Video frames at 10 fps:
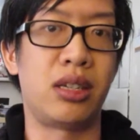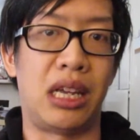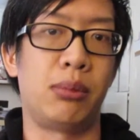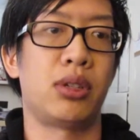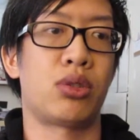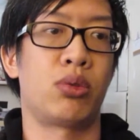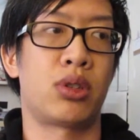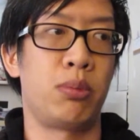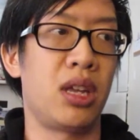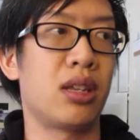damage,
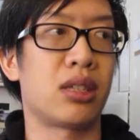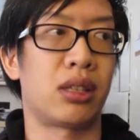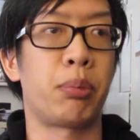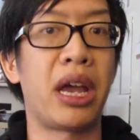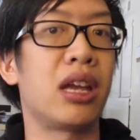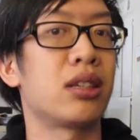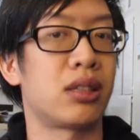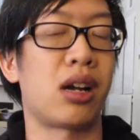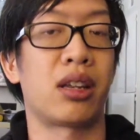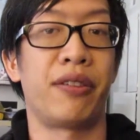which means that the paint is
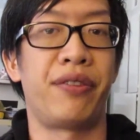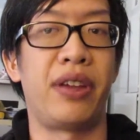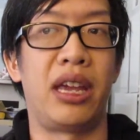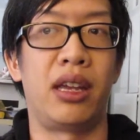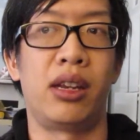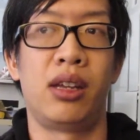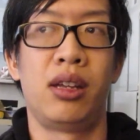not gonna fade